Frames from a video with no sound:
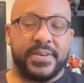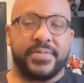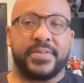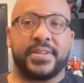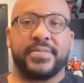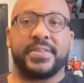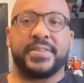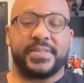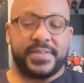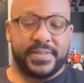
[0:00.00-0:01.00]
One of
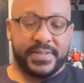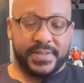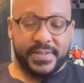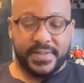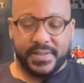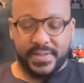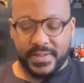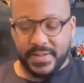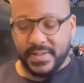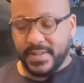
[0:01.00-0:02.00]
his
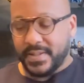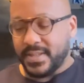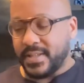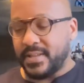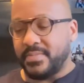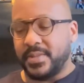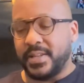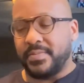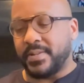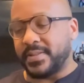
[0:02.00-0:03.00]

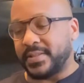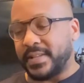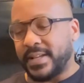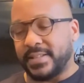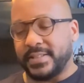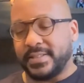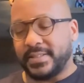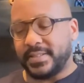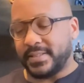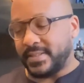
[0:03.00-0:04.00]
many personalities,